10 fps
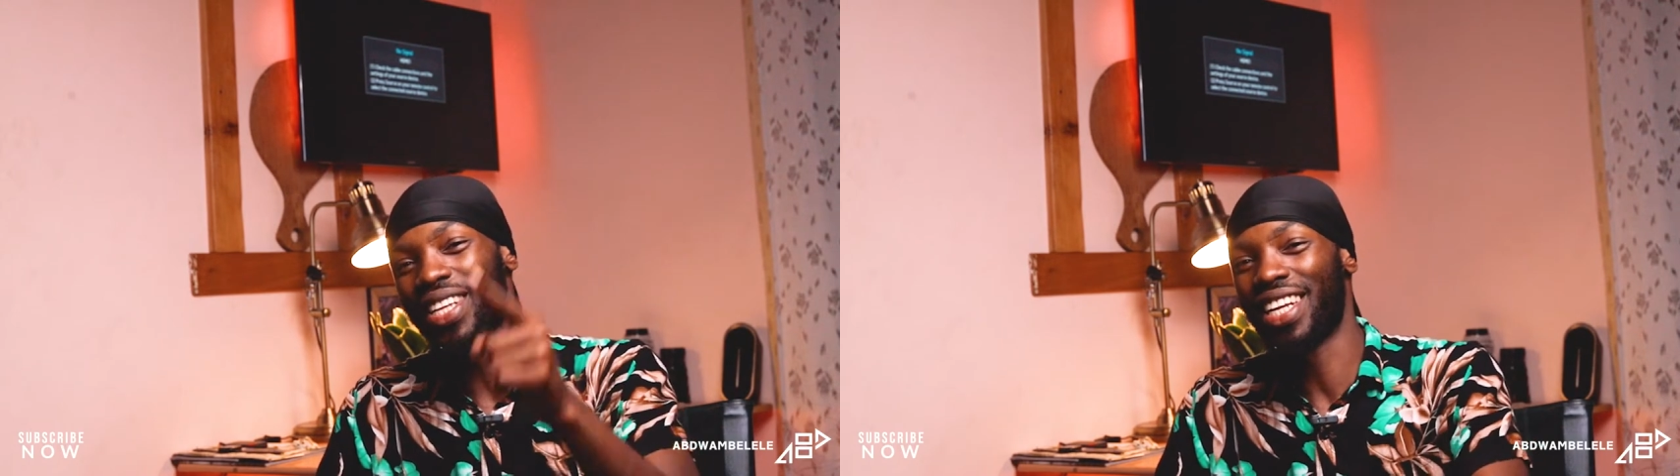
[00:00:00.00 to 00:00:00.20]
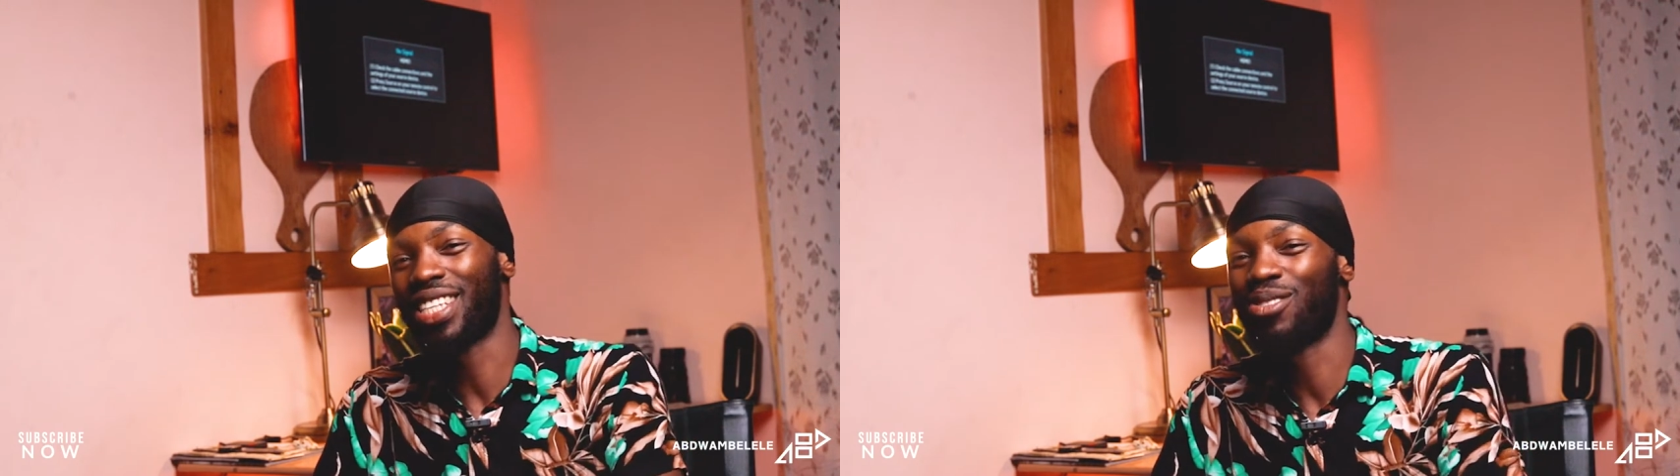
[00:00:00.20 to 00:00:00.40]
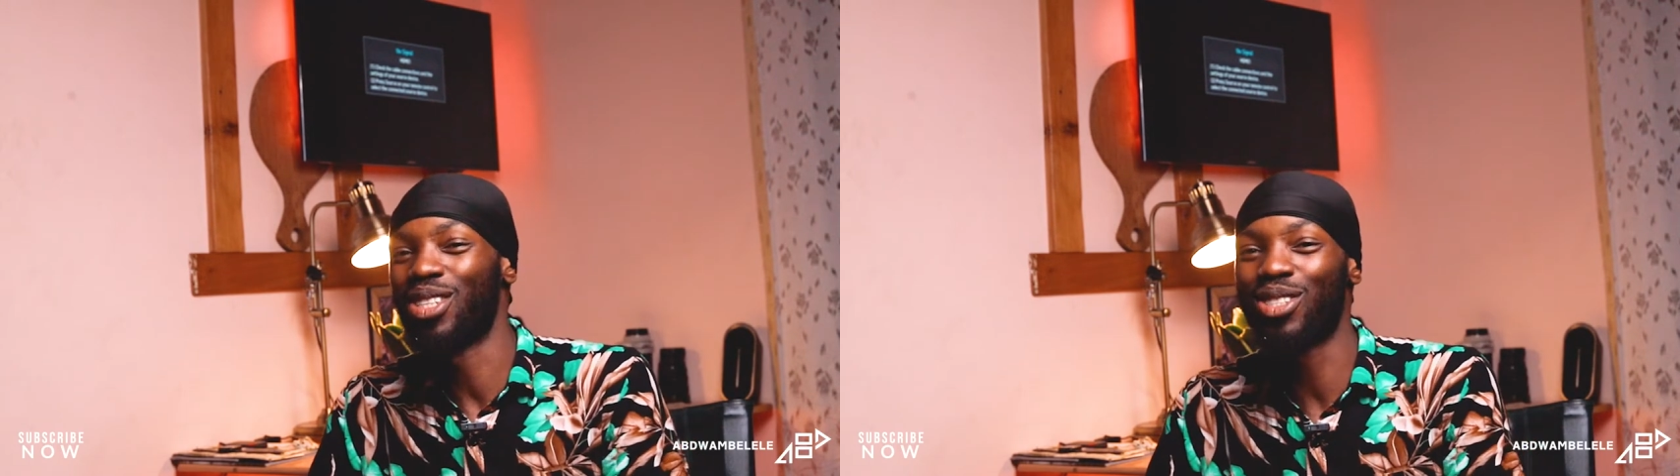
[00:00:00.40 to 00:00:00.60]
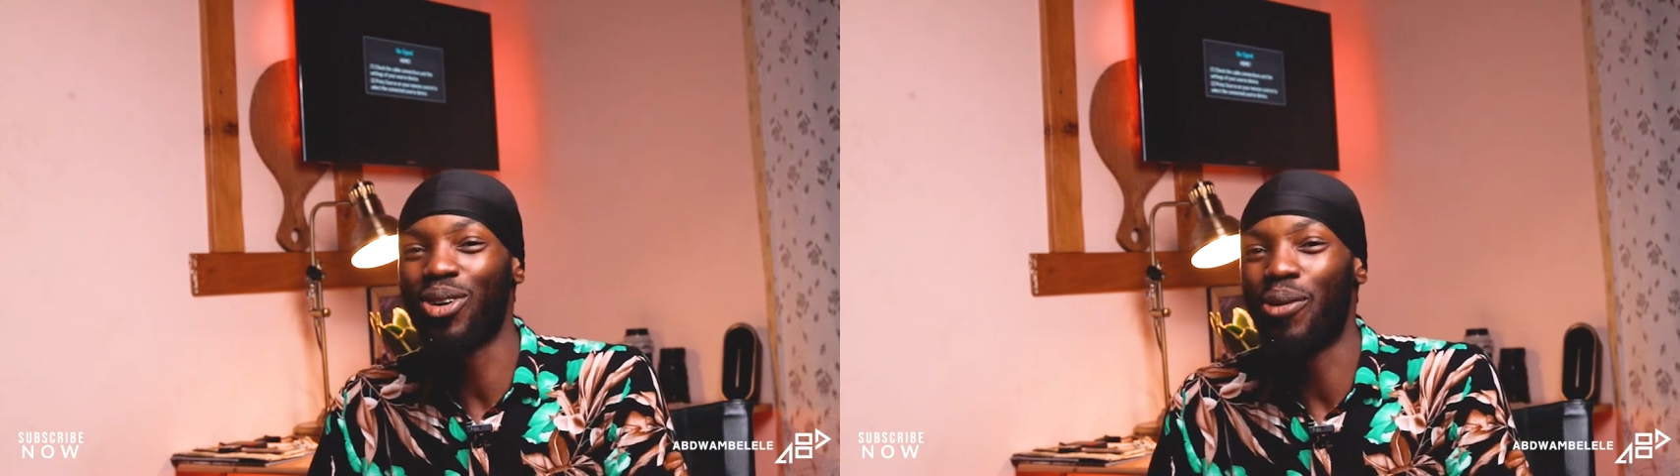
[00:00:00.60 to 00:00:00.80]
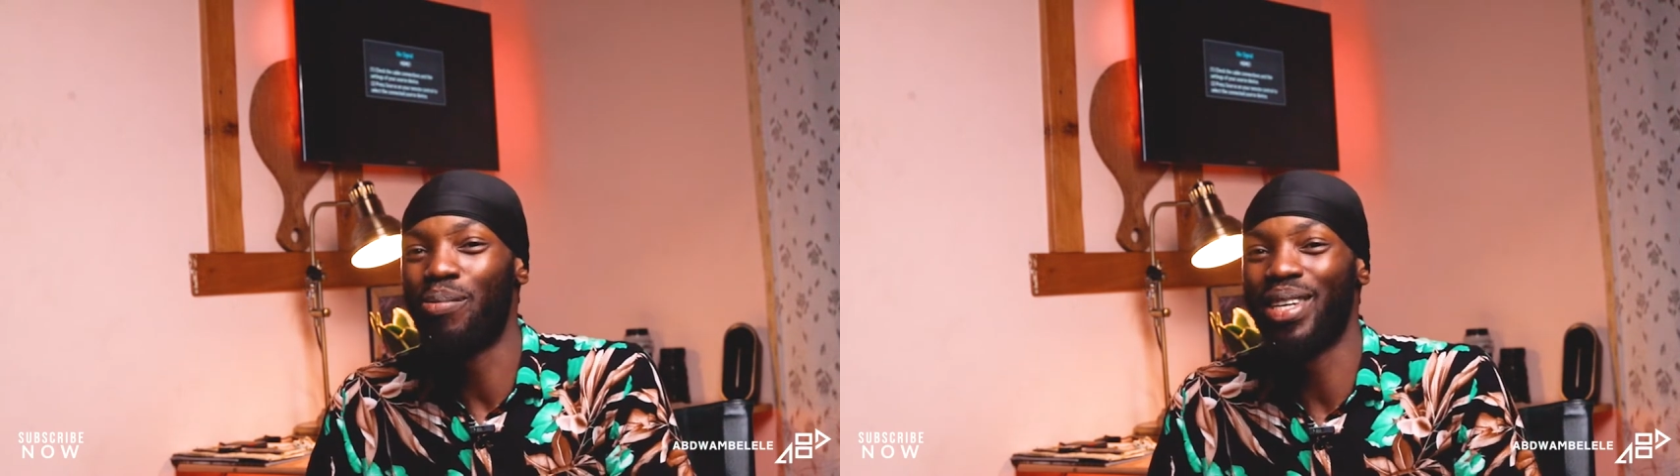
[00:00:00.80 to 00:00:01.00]
next one.
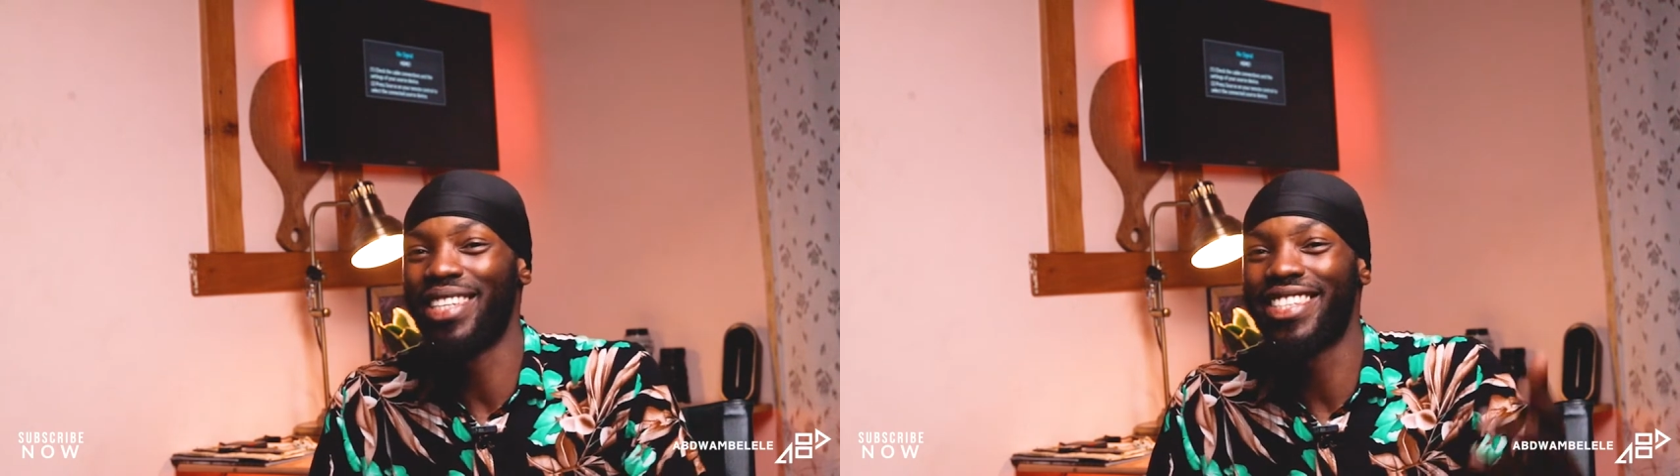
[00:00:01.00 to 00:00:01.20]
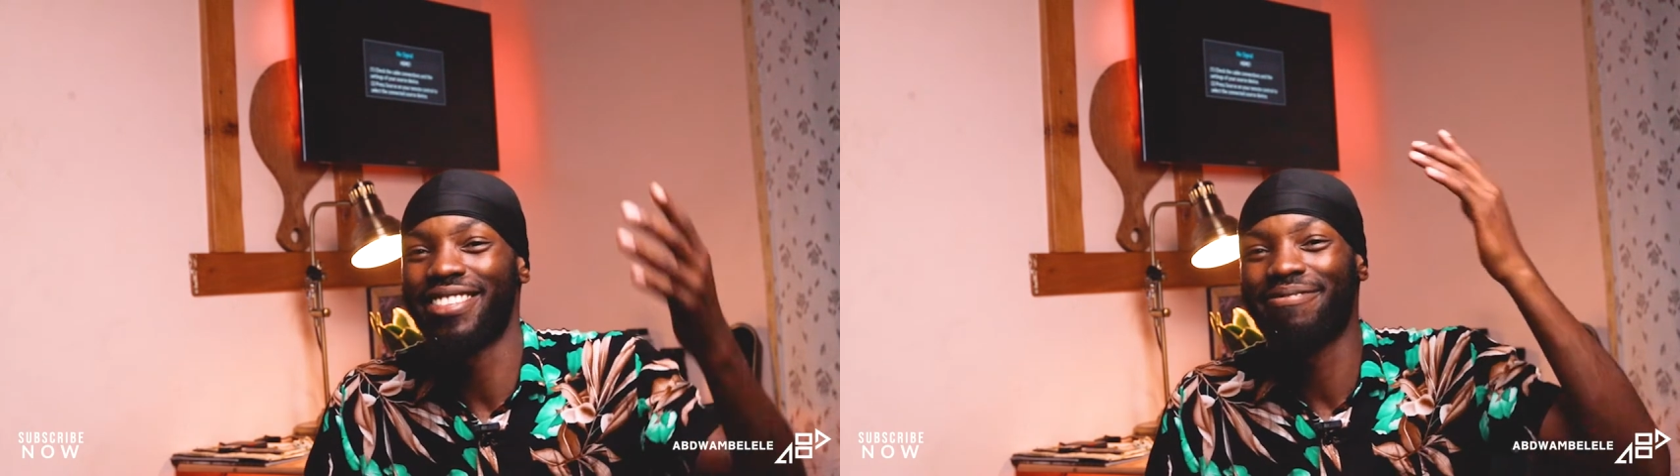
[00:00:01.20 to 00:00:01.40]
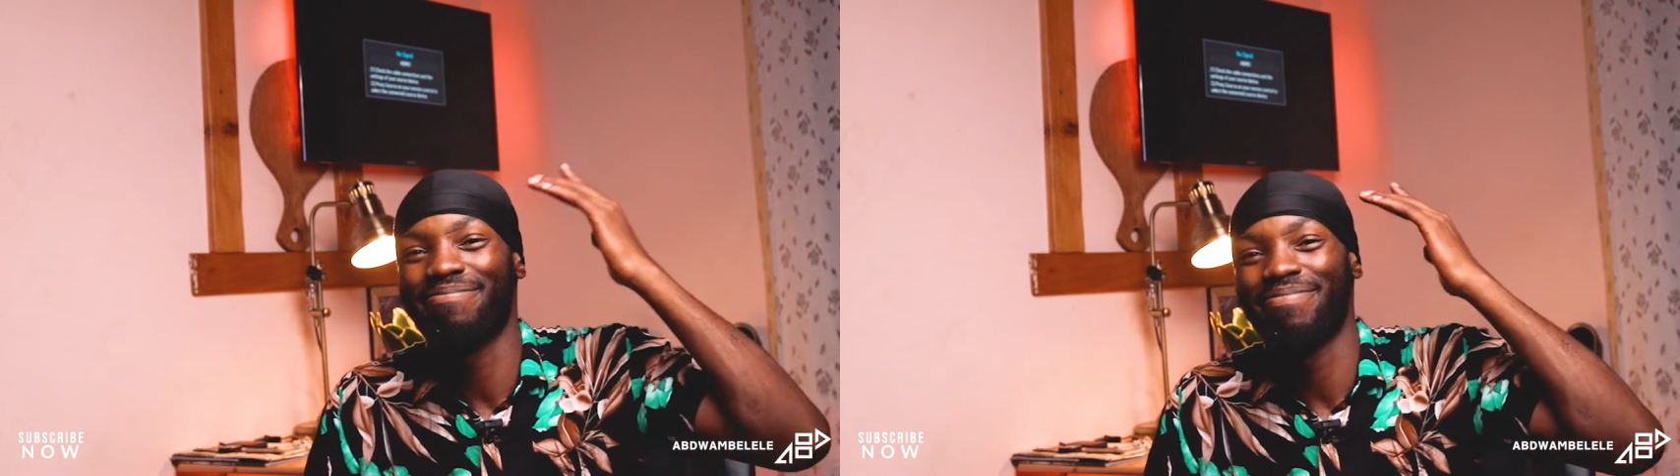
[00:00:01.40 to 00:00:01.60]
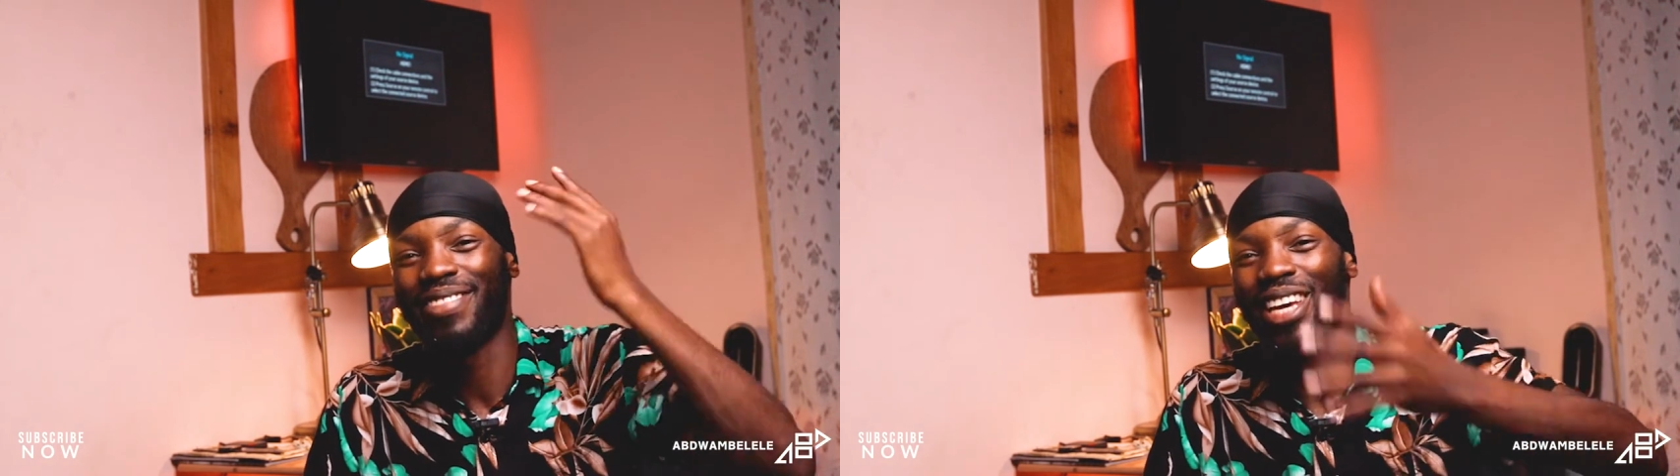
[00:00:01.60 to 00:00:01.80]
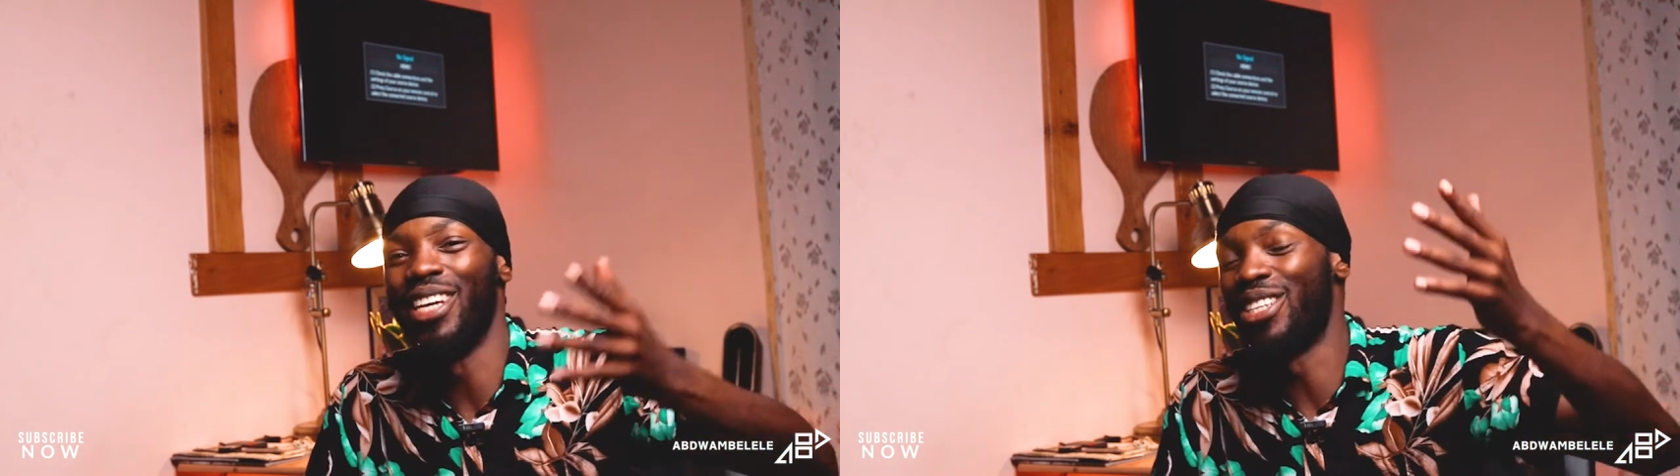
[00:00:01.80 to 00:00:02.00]
So please
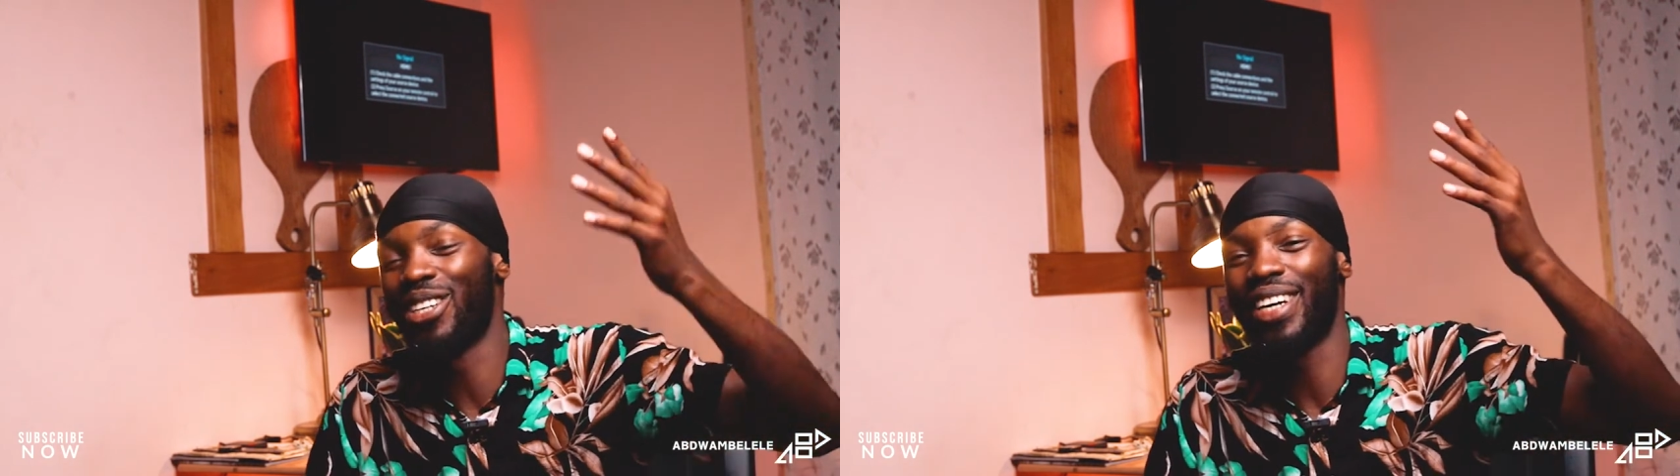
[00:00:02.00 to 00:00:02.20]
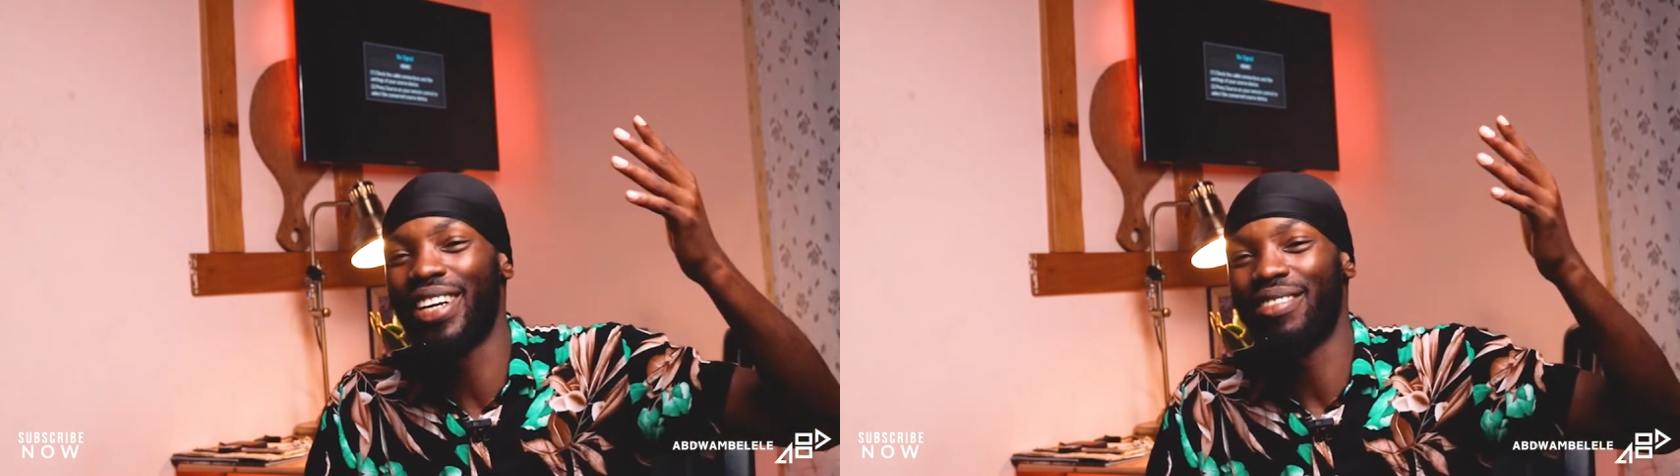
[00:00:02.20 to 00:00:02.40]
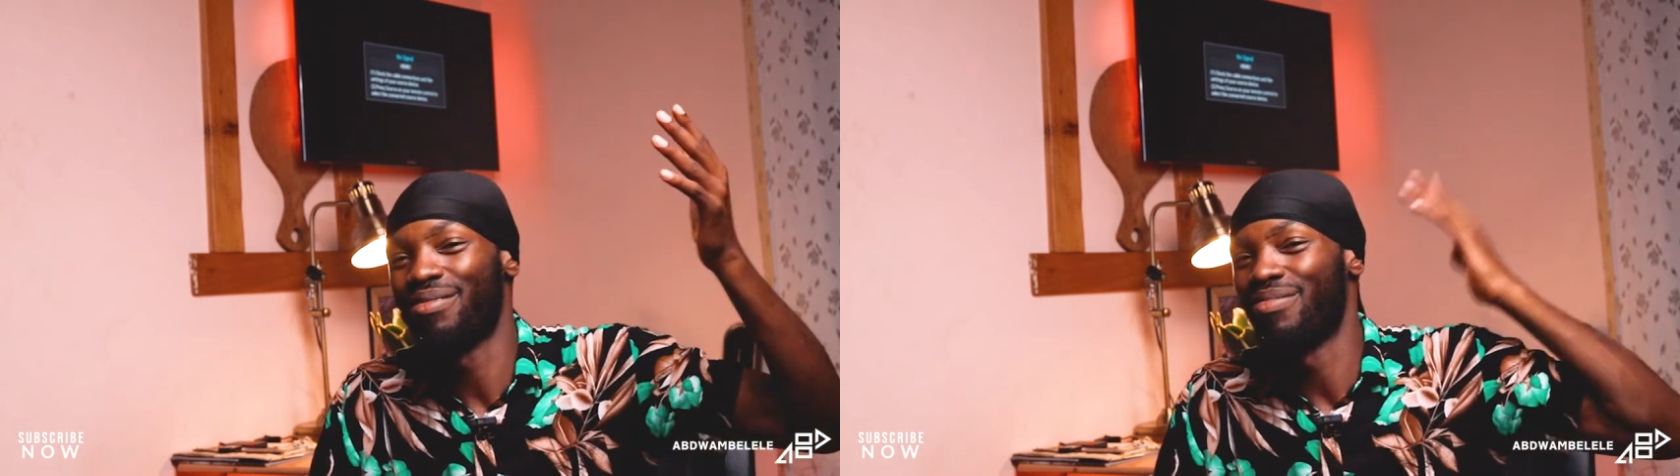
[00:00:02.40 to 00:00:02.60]
enjoy